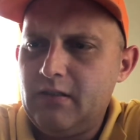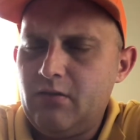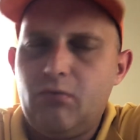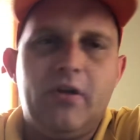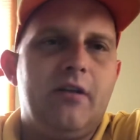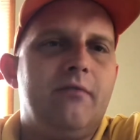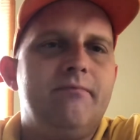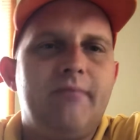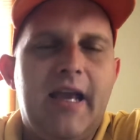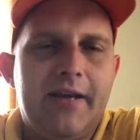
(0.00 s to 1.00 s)
Well,
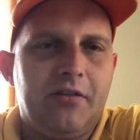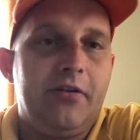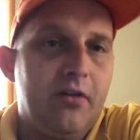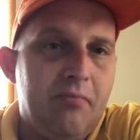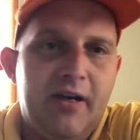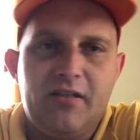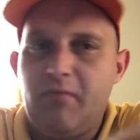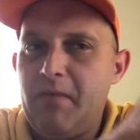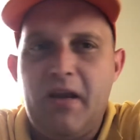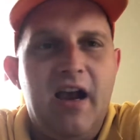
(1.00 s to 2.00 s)
actually, your deposit
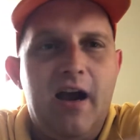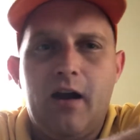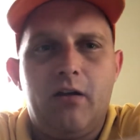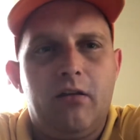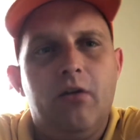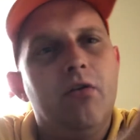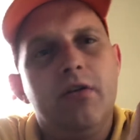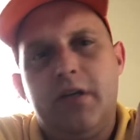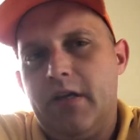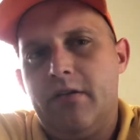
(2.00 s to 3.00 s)
may be higher or lower.
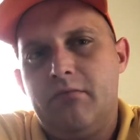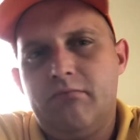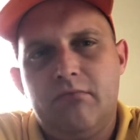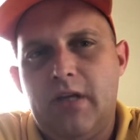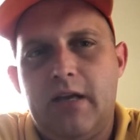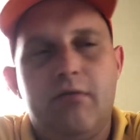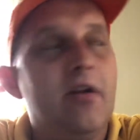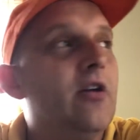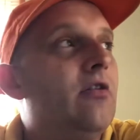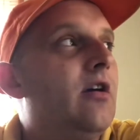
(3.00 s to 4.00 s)
I don't
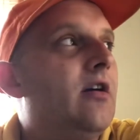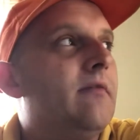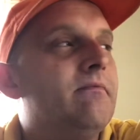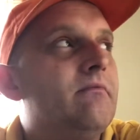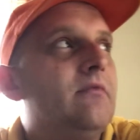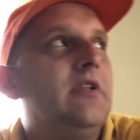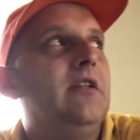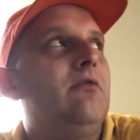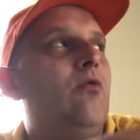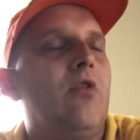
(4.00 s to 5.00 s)
know.
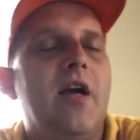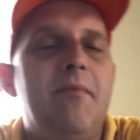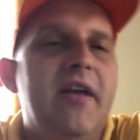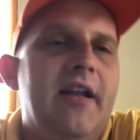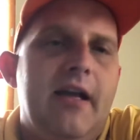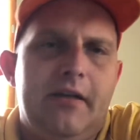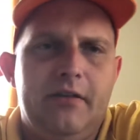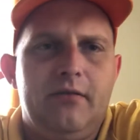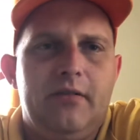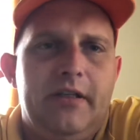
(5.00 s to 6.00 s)
Where I'm at, I
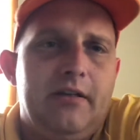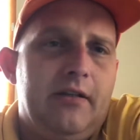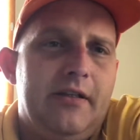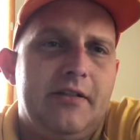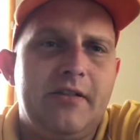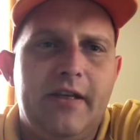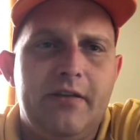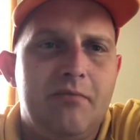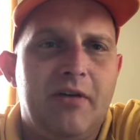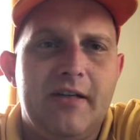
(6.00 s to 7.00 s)
can legally say the
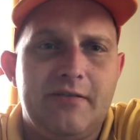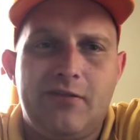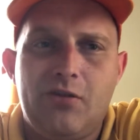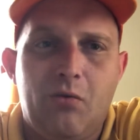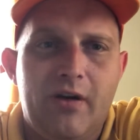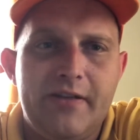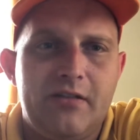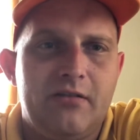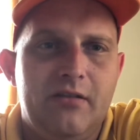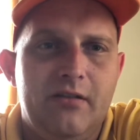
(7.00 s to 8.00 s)
deposit's
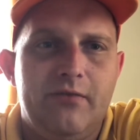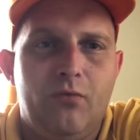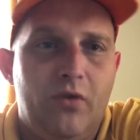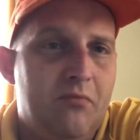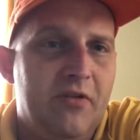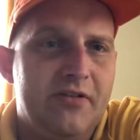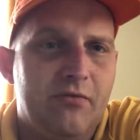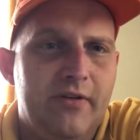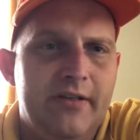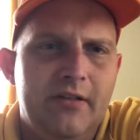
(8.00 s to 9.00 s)
twice of 1 month's
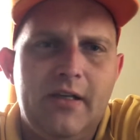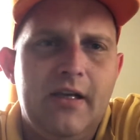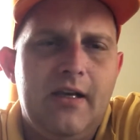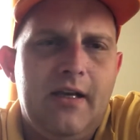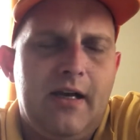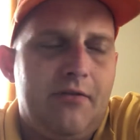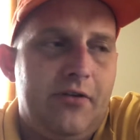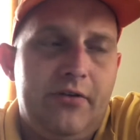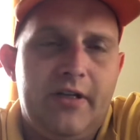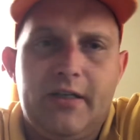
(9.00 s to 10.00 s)
rent. I don't
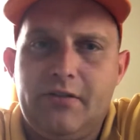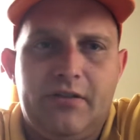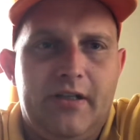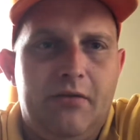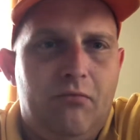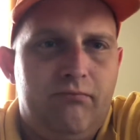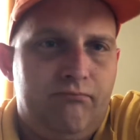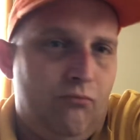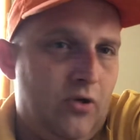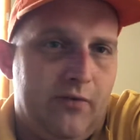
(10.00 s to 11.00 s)
do that. I just say
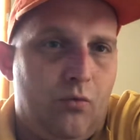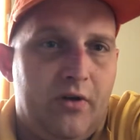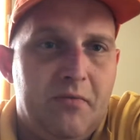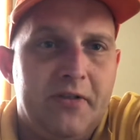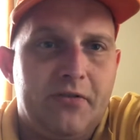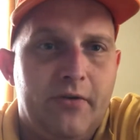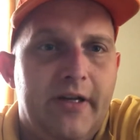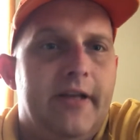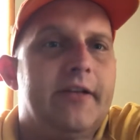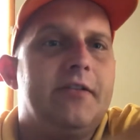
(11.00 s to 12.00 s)
whatever 1 month's rent
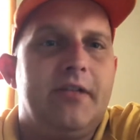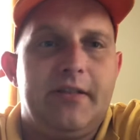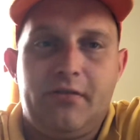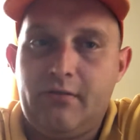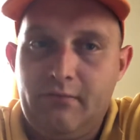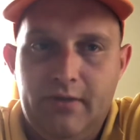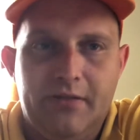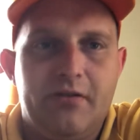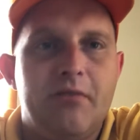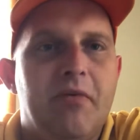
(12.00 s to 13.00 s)
is, that's
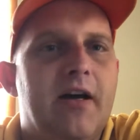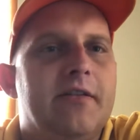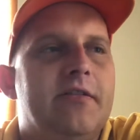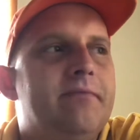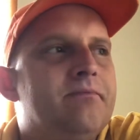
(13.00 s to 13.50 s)
the deposit.